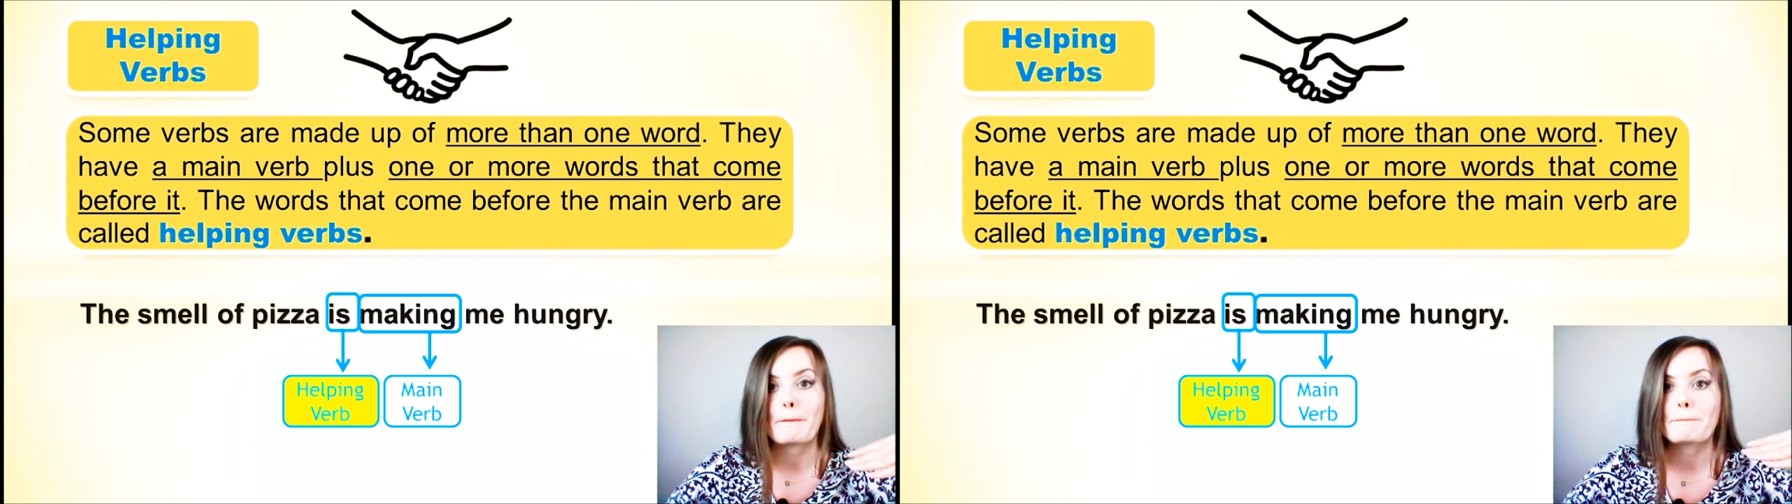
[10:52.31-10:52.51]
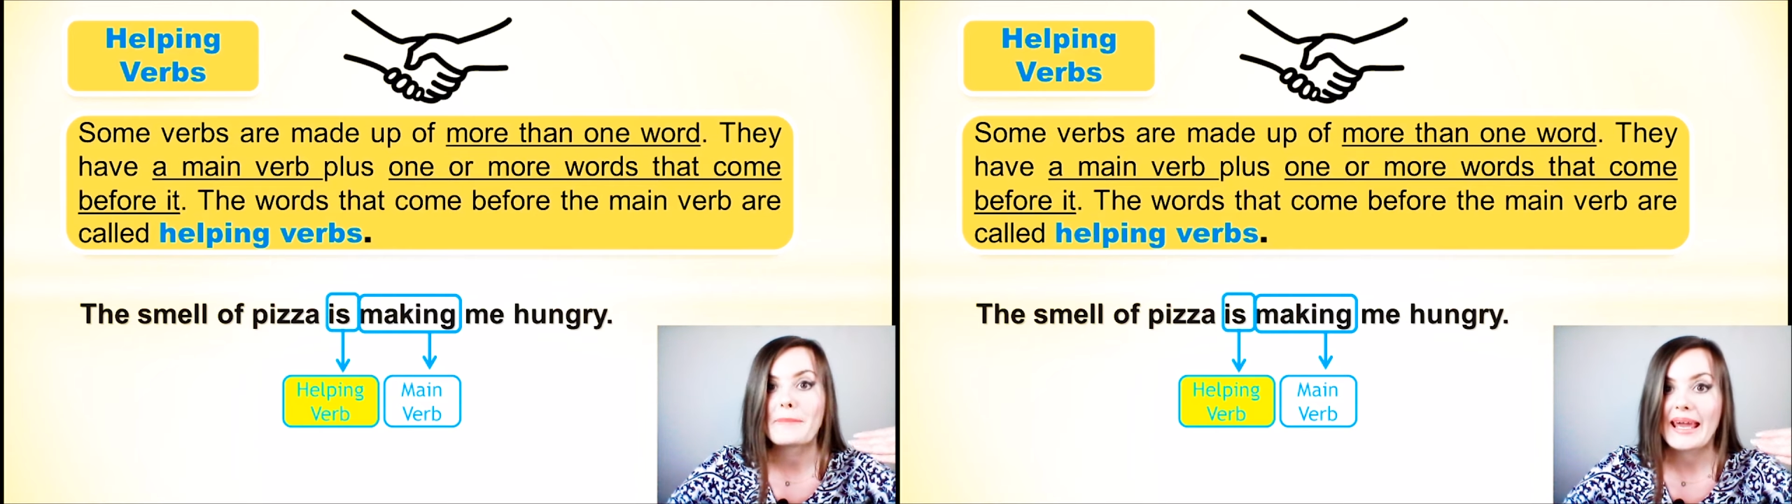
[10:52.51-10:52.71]

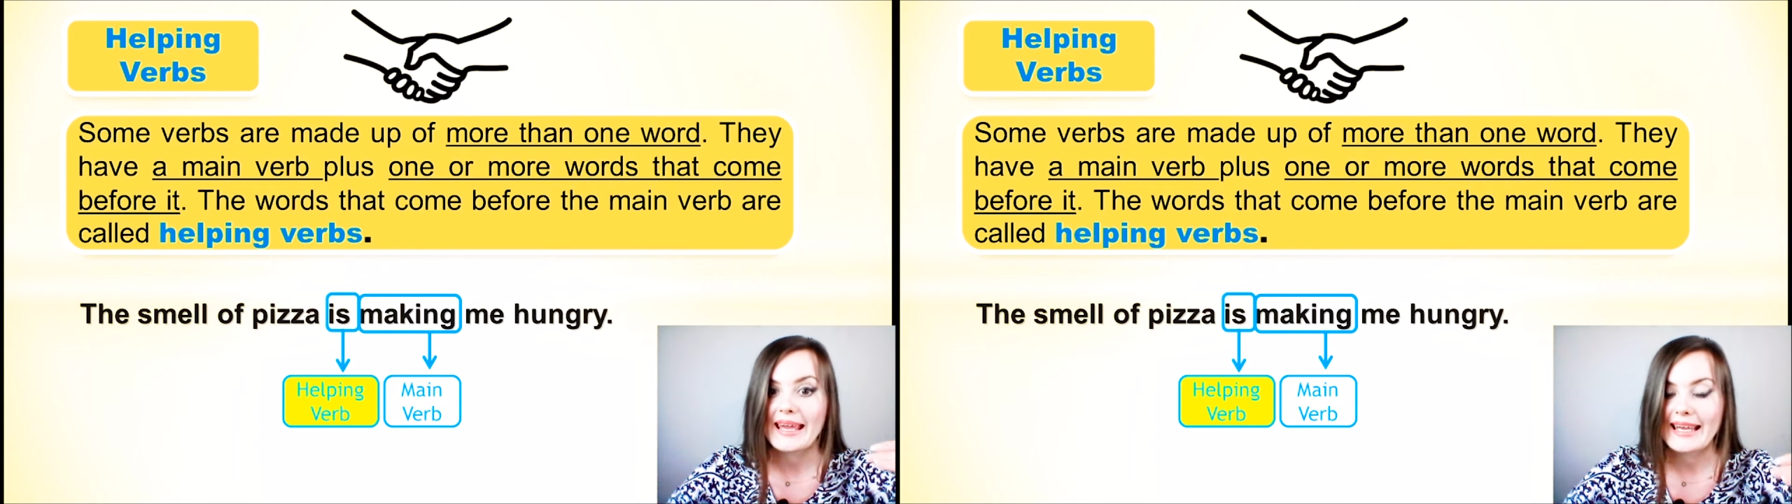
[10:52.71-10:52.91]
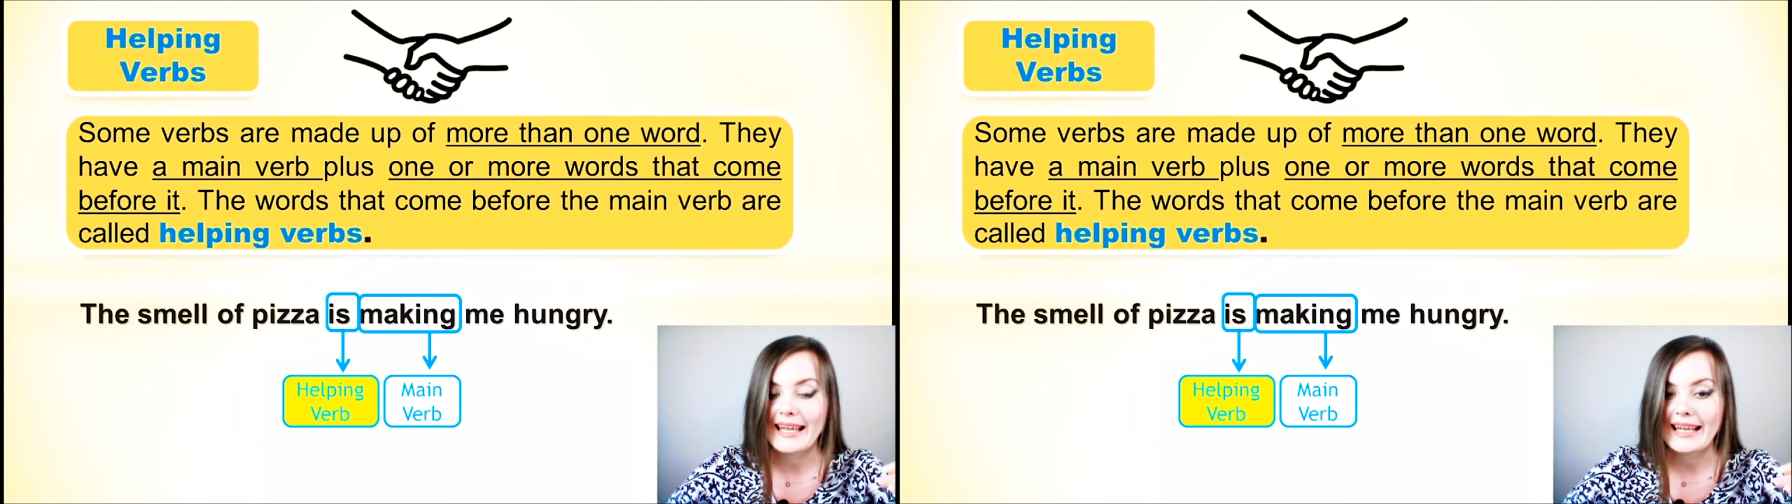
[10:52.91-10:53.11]

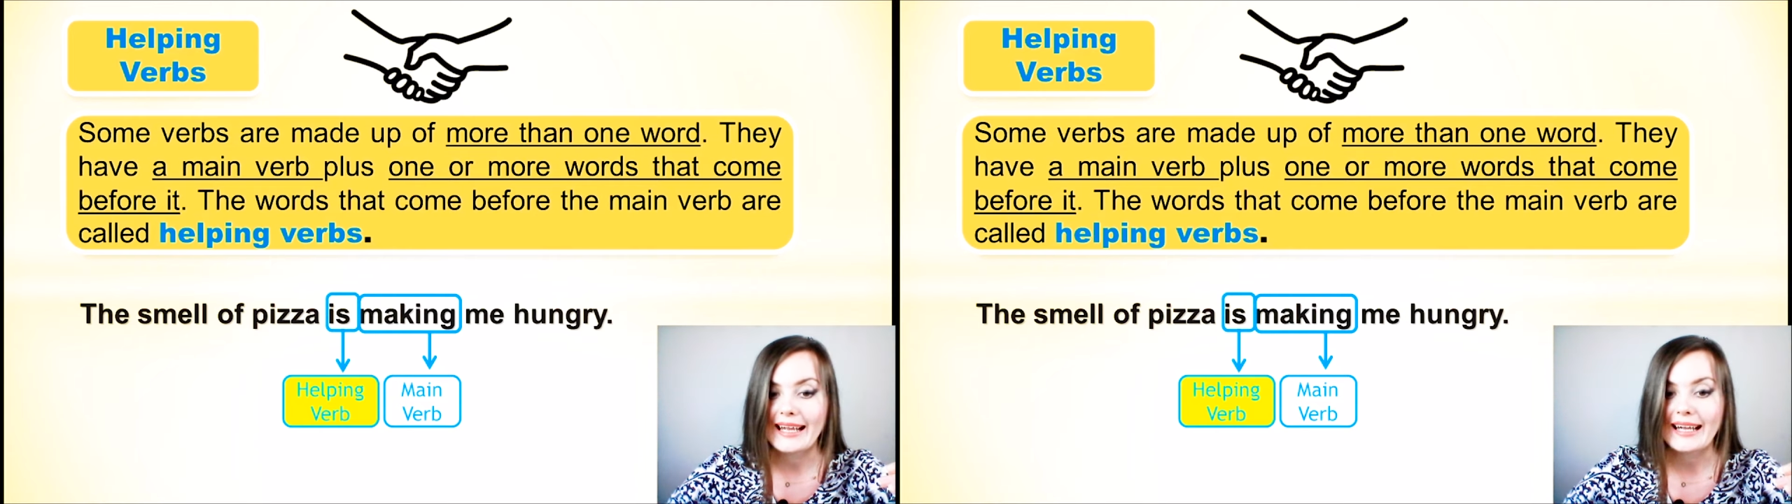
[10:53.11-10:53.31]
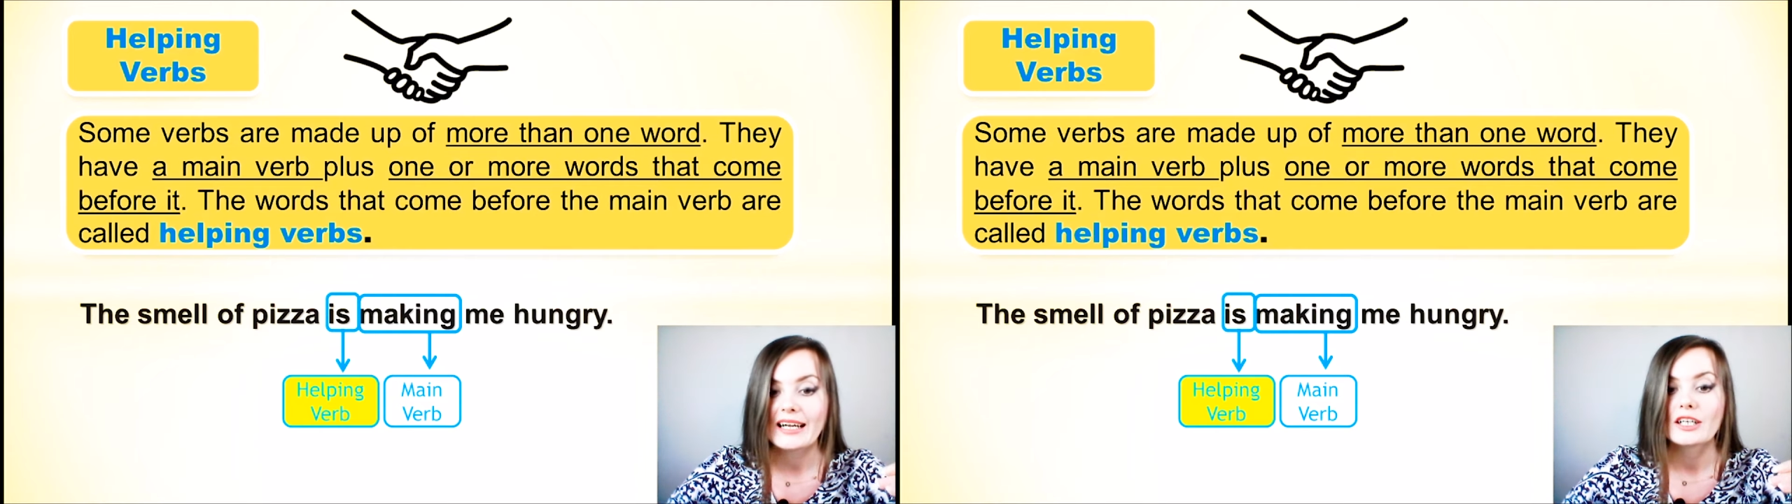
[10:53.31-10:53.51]
making